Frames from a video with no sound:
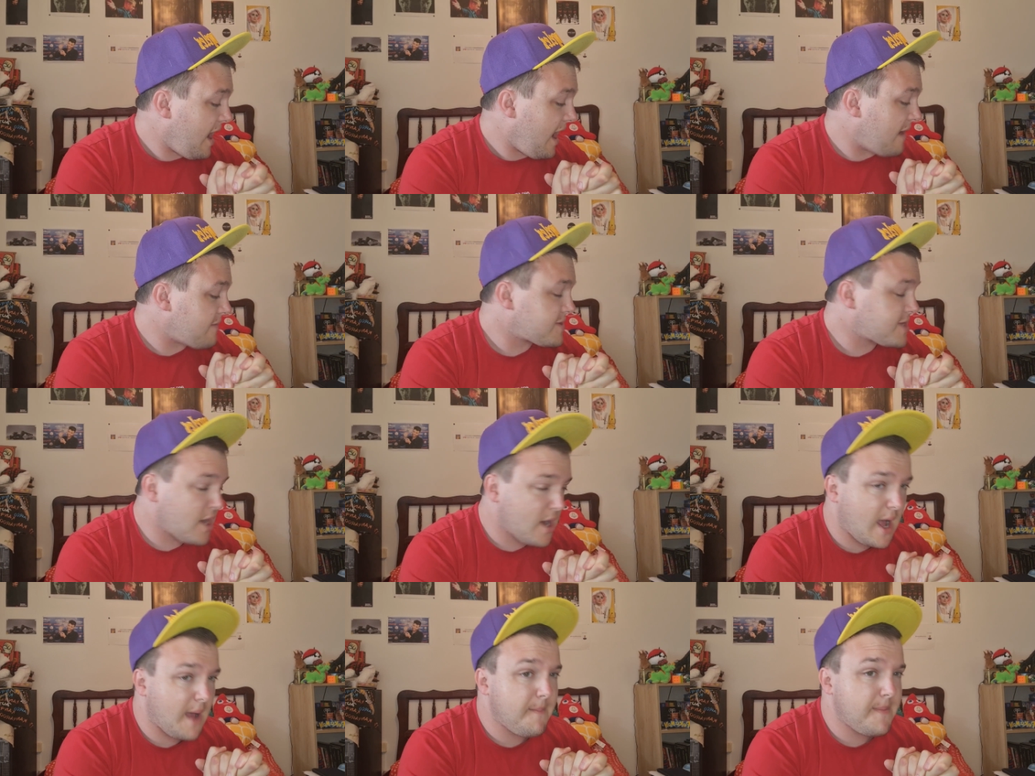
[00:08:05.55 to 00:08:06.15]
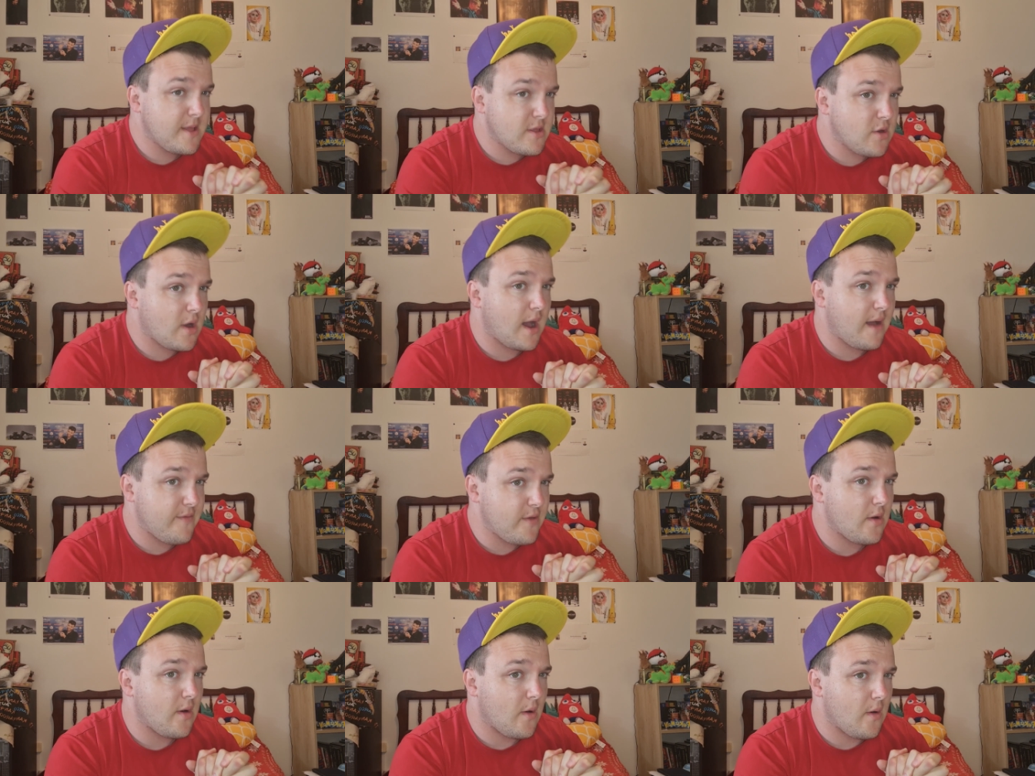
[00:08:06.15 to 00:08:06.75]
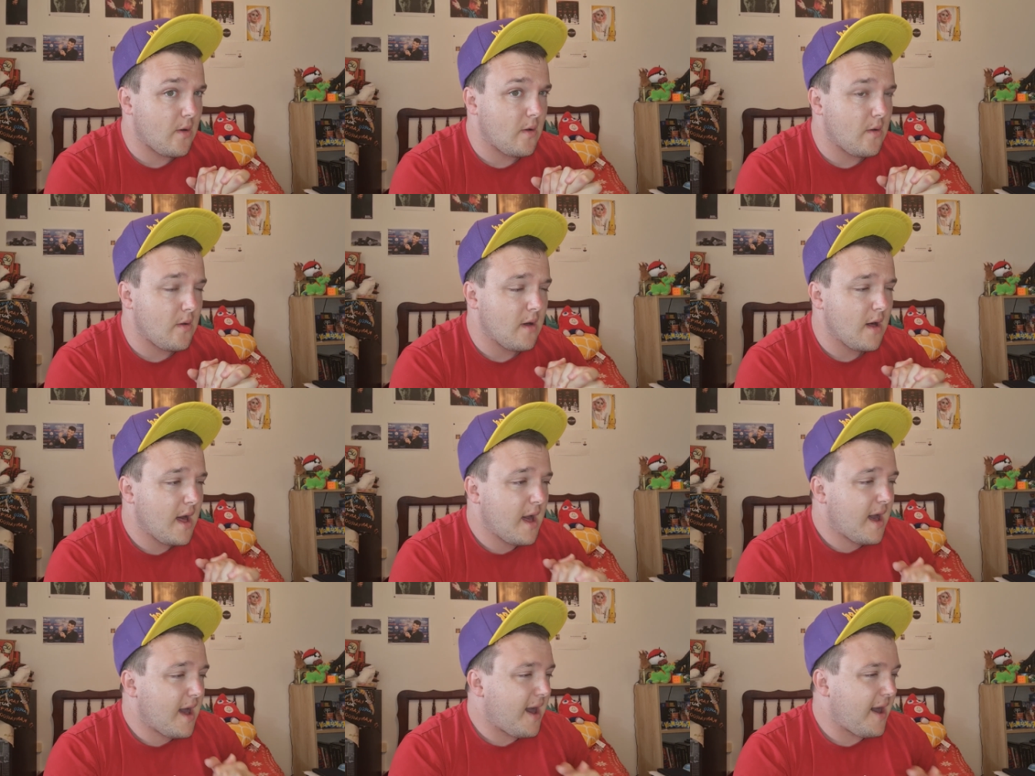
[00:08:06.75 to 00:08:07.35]
I'm so happy to have you all.
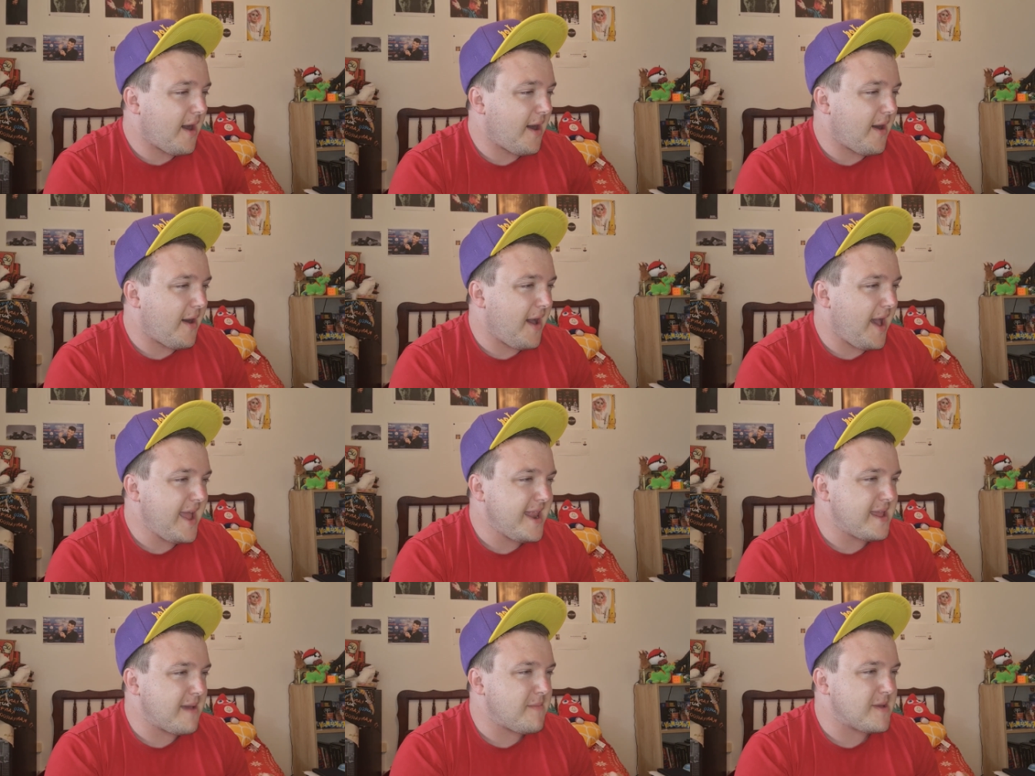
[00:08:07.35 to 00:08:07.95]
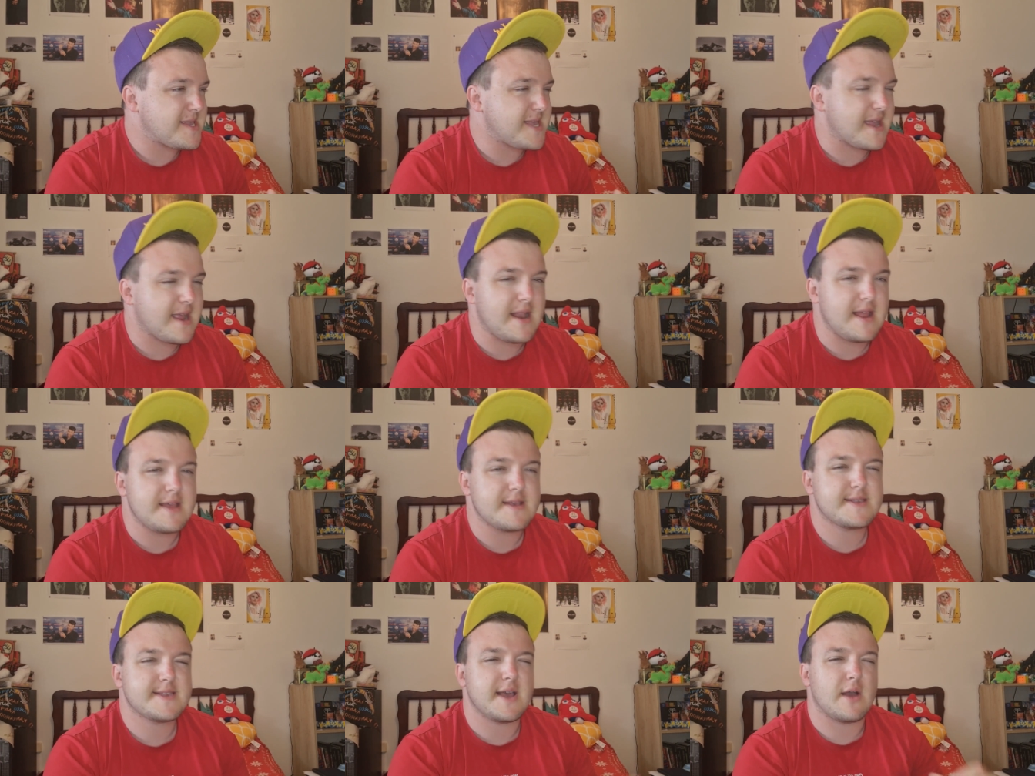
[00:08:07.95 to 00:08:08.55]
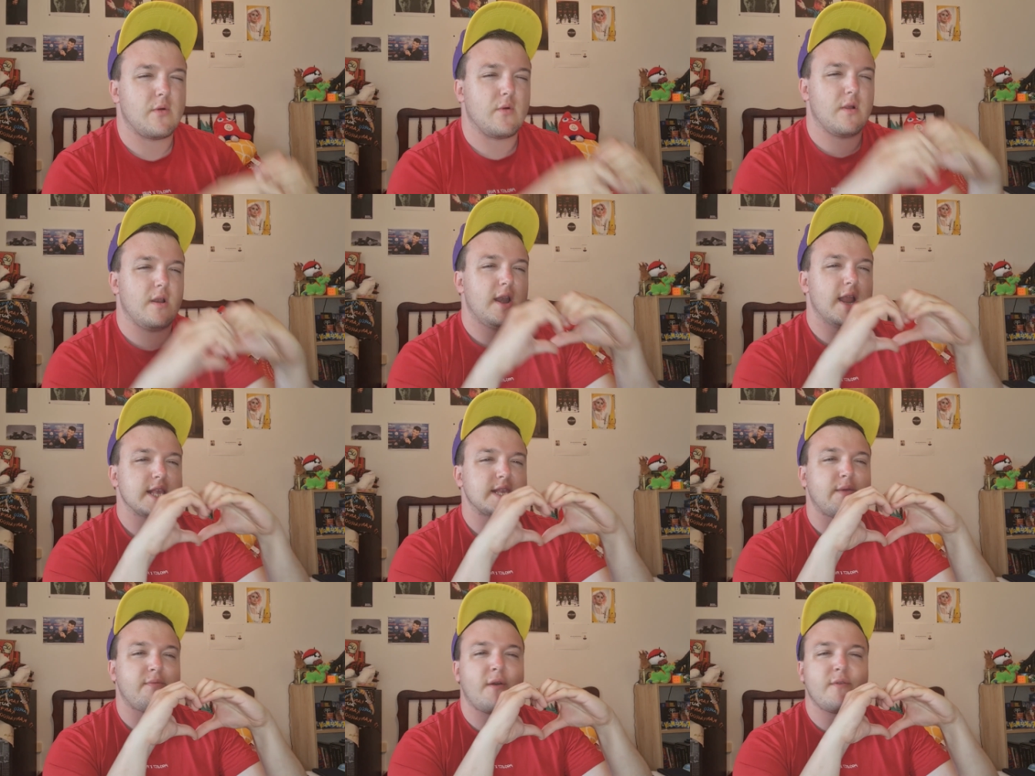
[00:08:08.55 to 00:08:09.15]
And yeah, basically, so
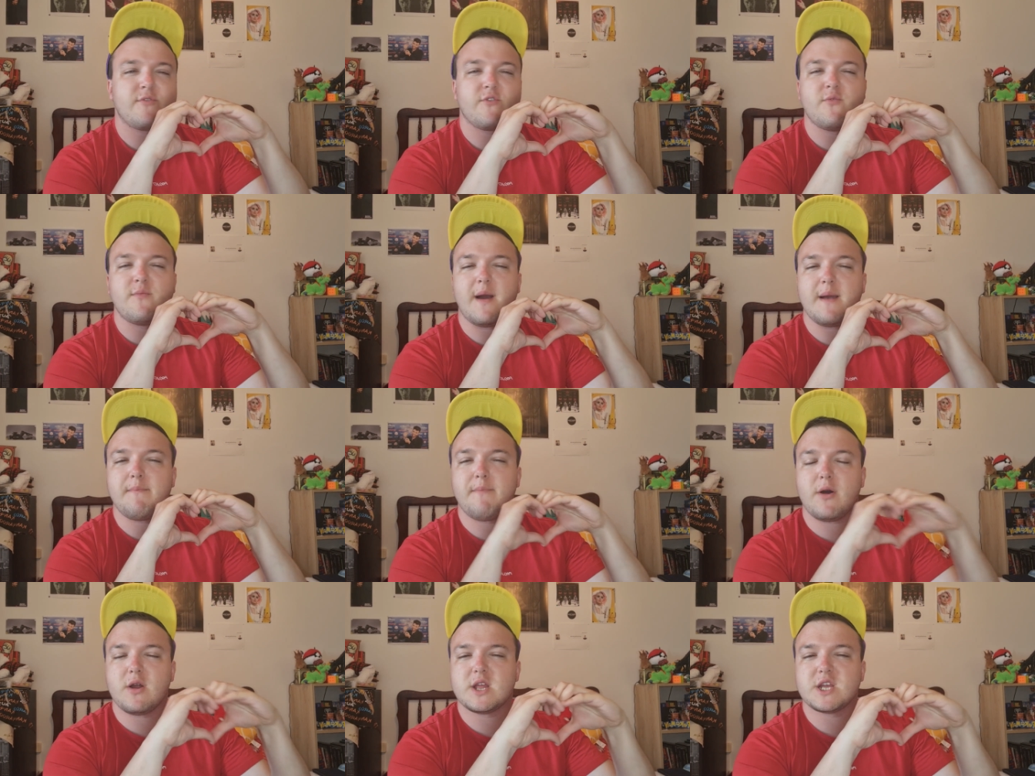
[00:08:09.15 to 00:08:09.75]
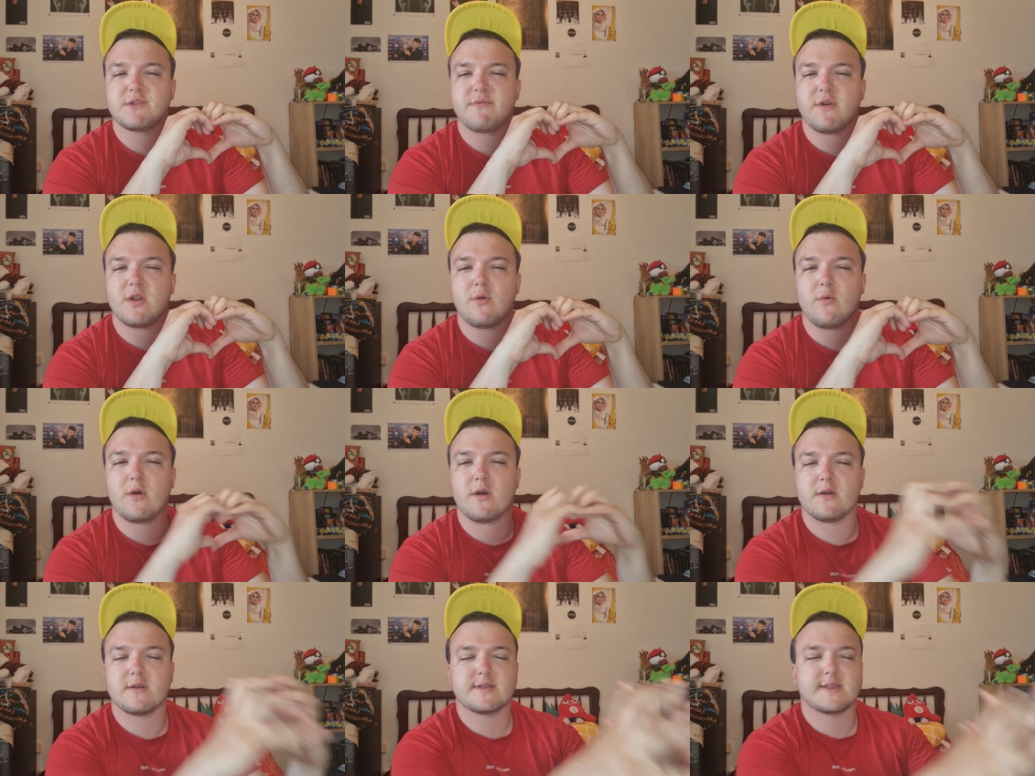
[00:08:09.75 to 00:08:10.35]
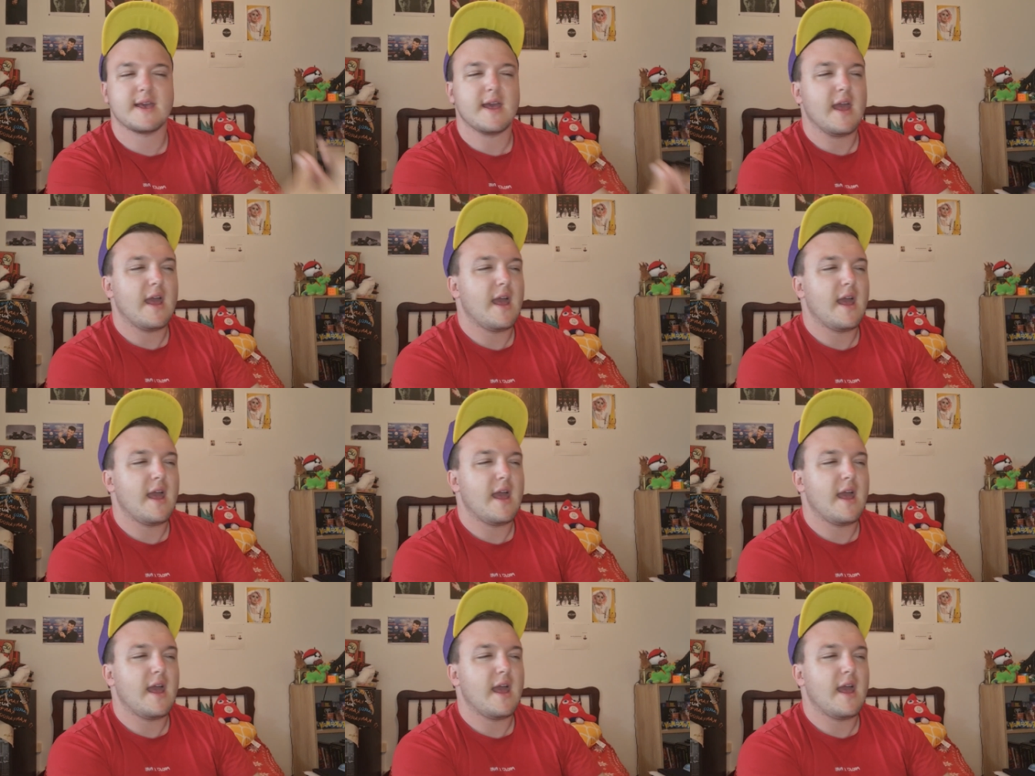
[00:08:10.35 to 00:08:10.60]
lots of love to my Polish followers.